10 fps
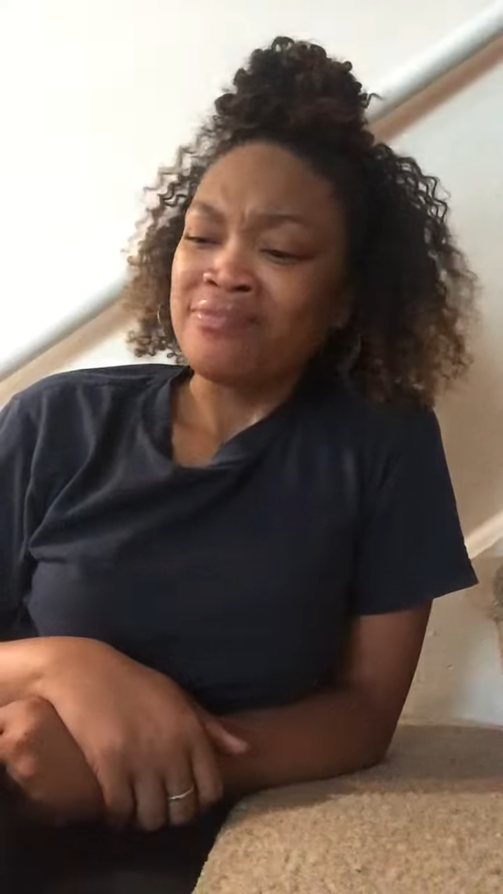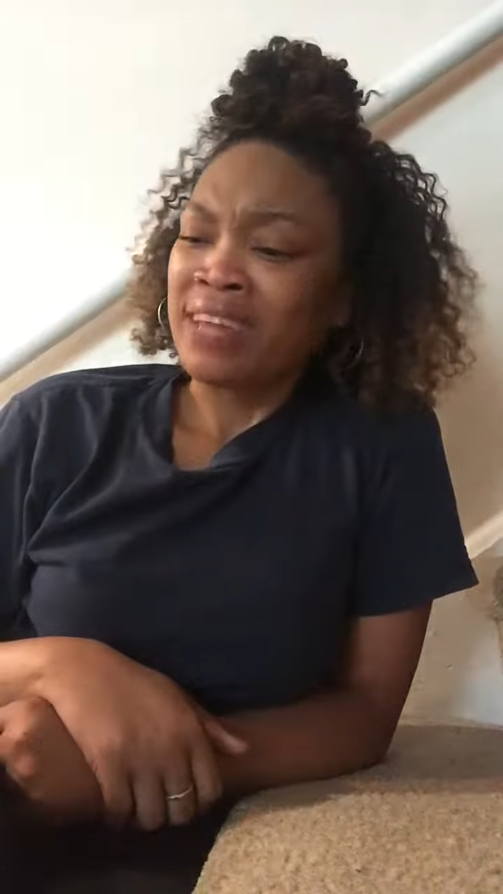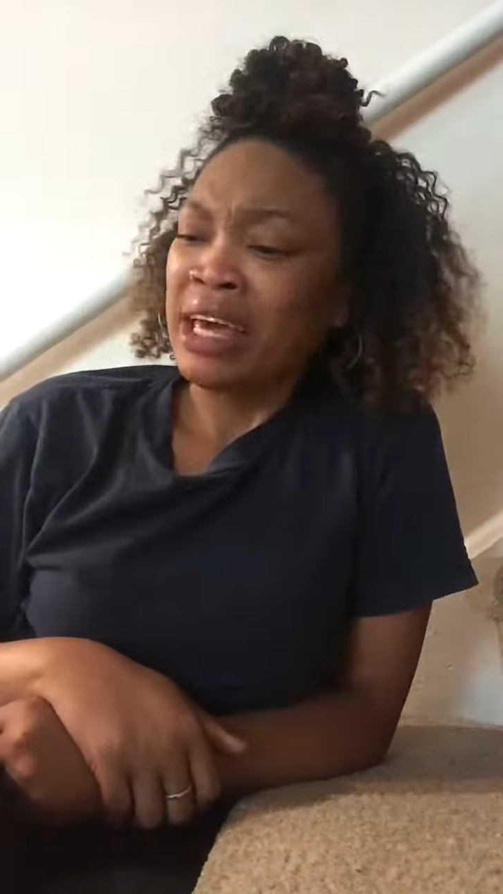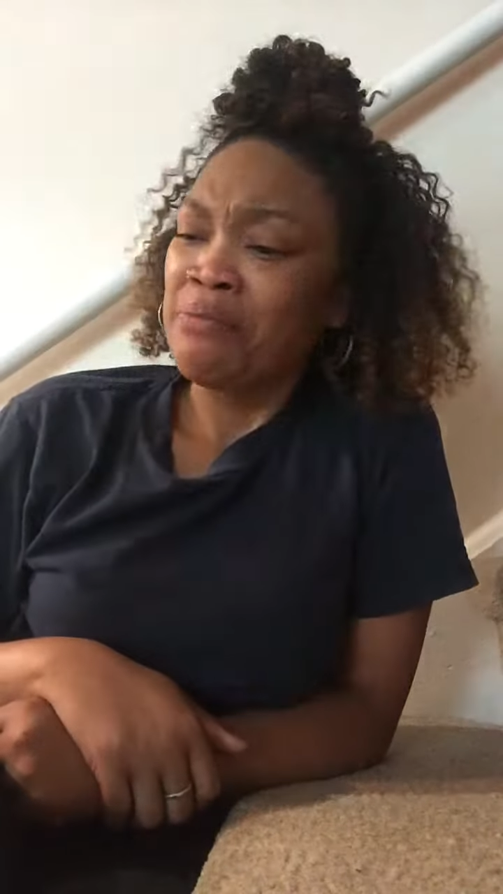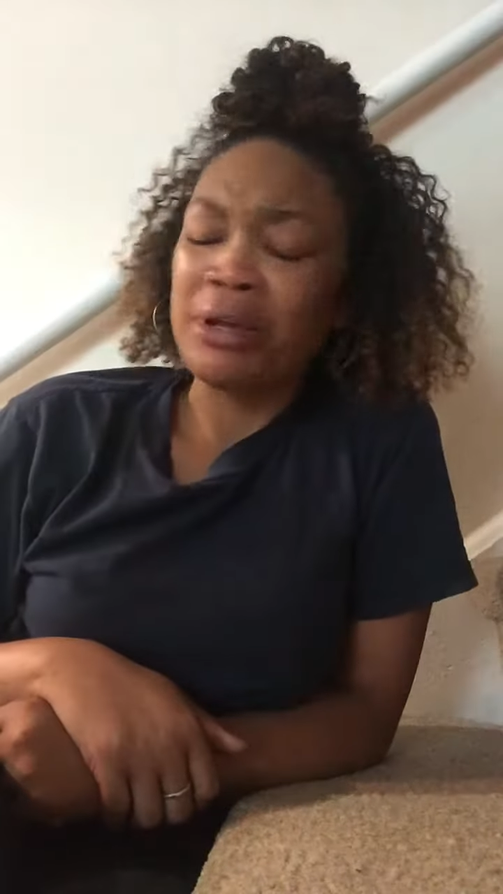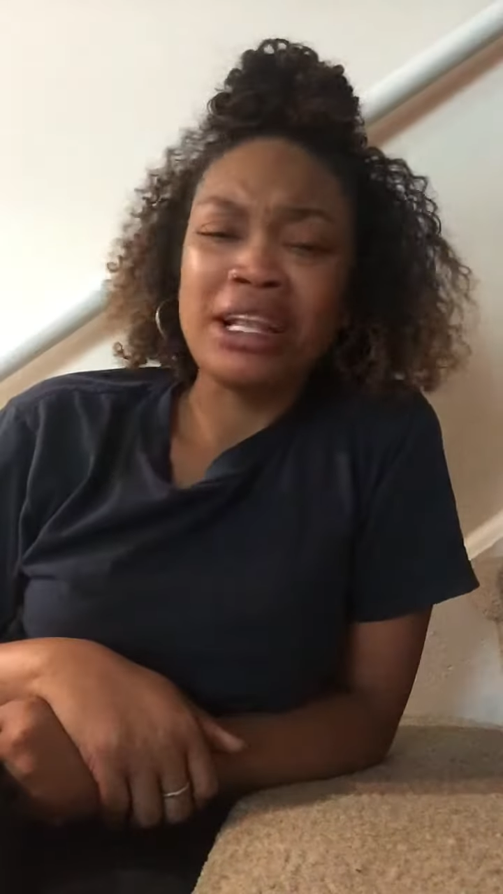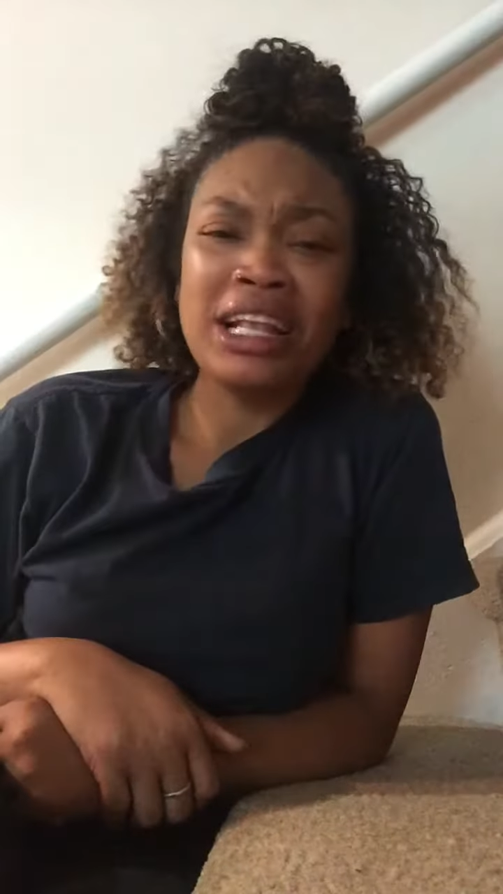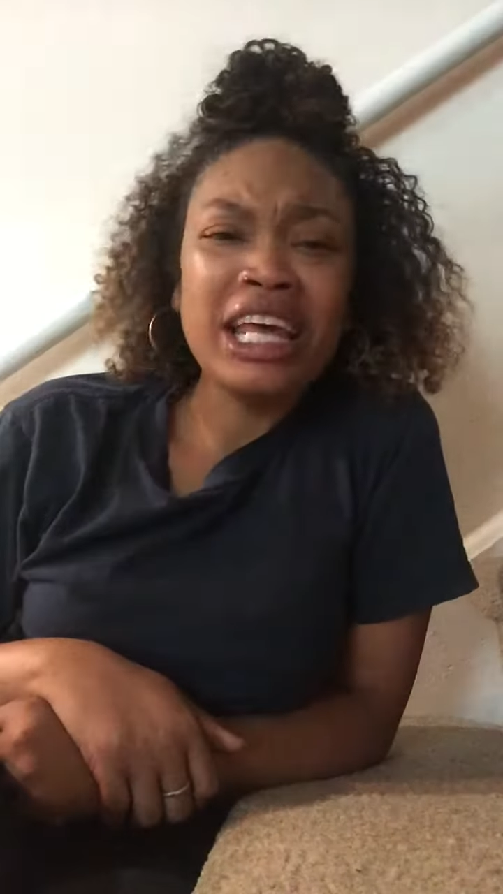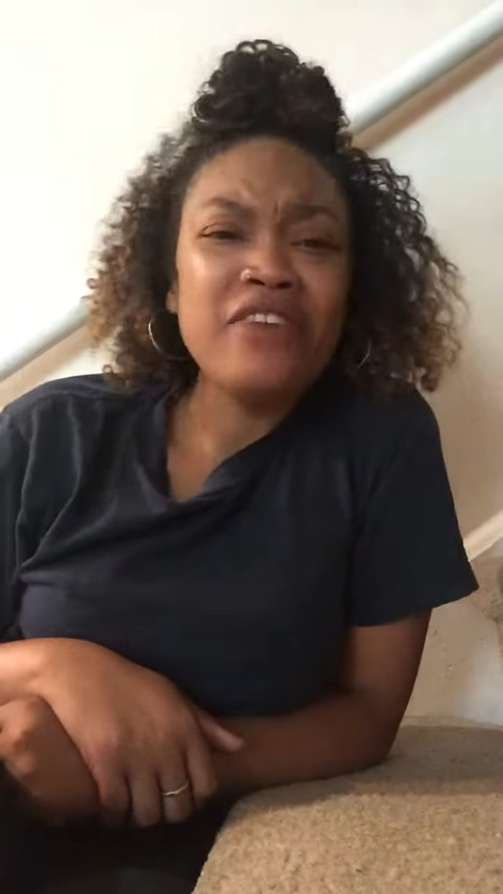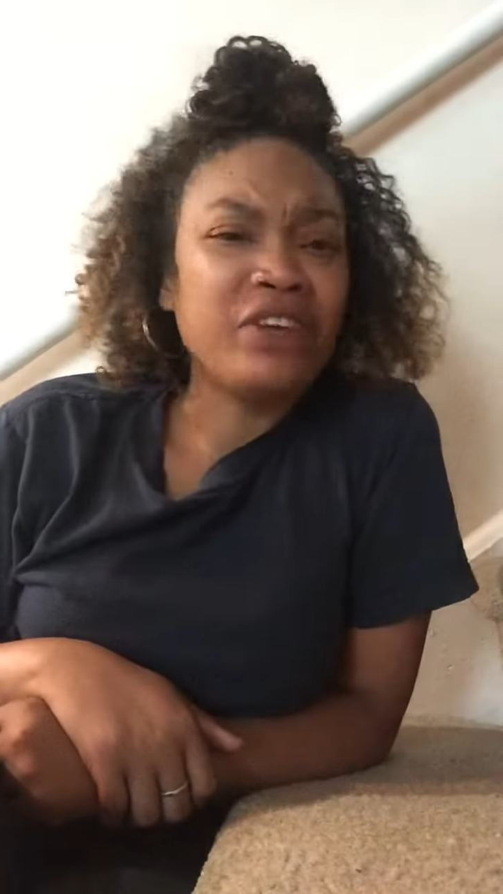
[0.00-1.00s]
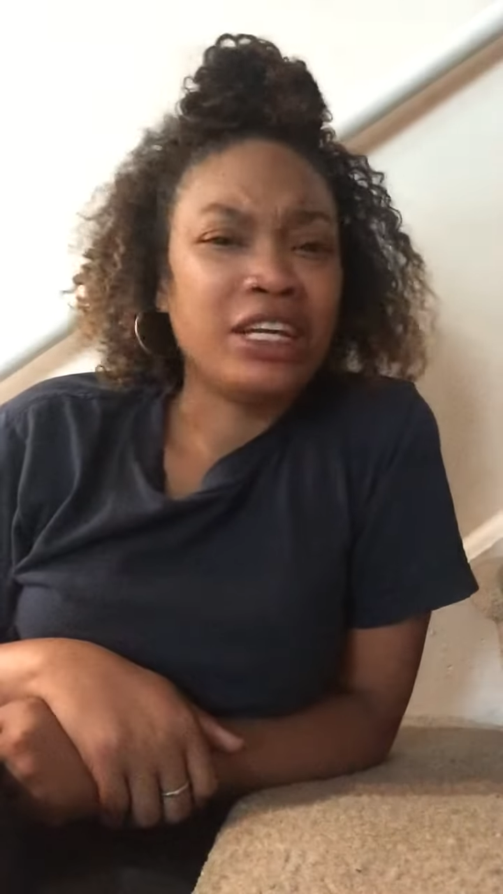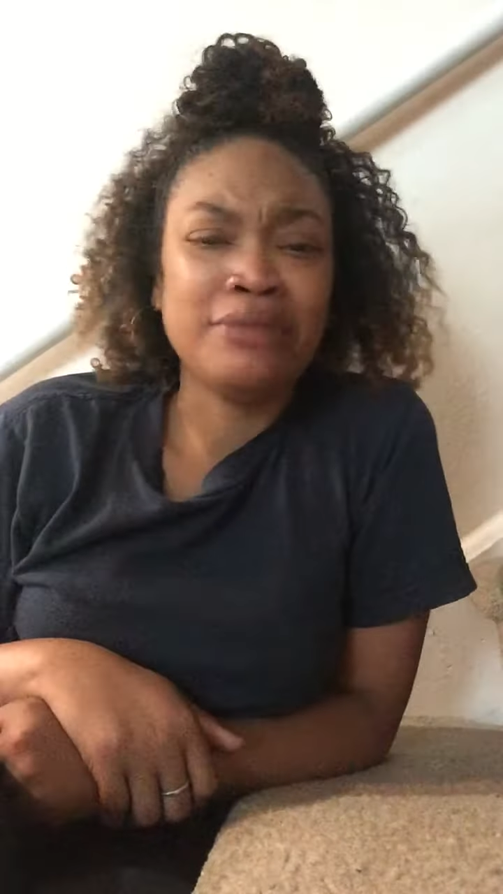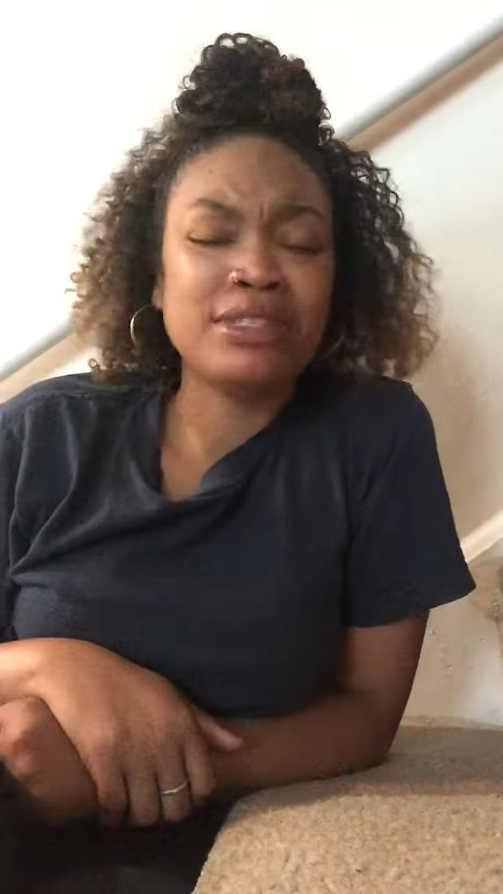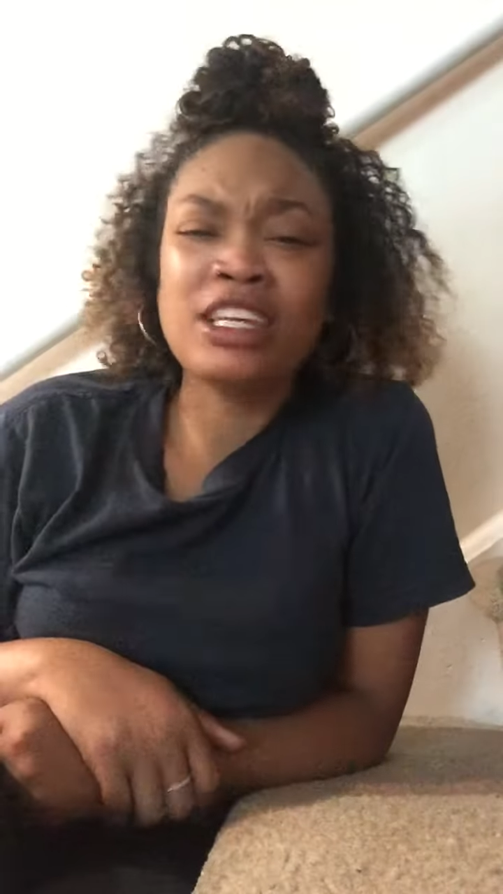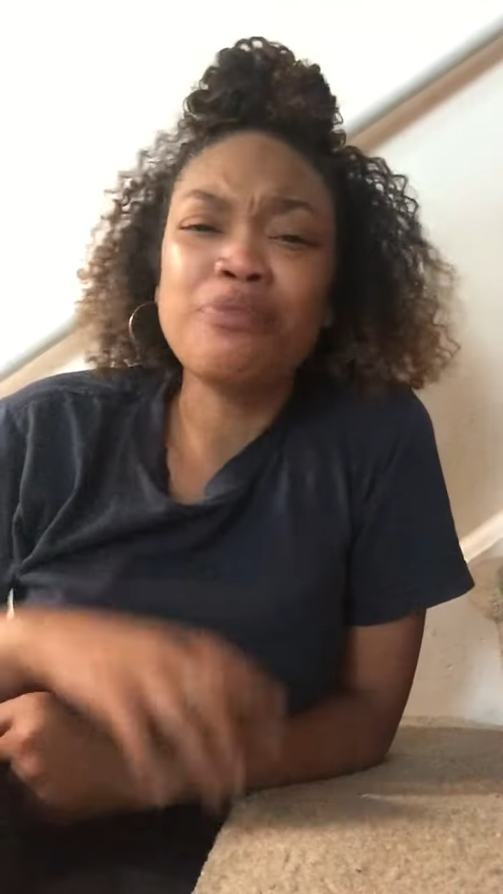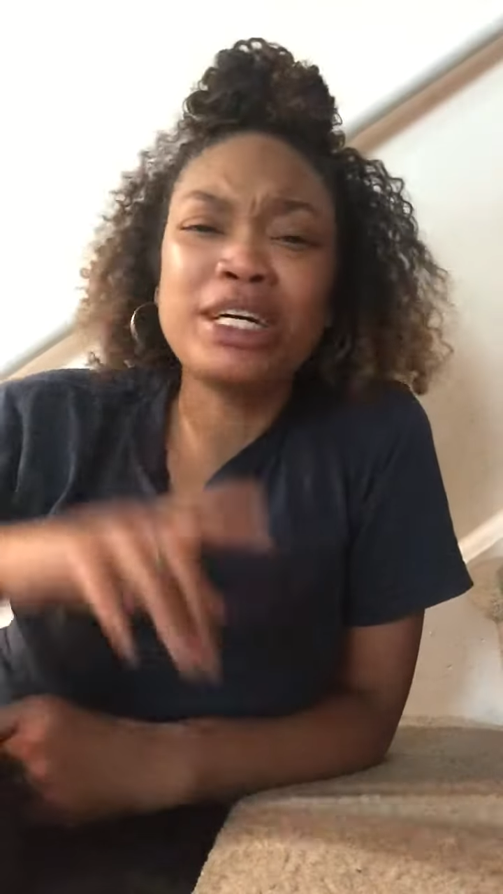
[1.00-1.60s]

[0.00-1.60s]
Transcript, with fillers: can't believe in himself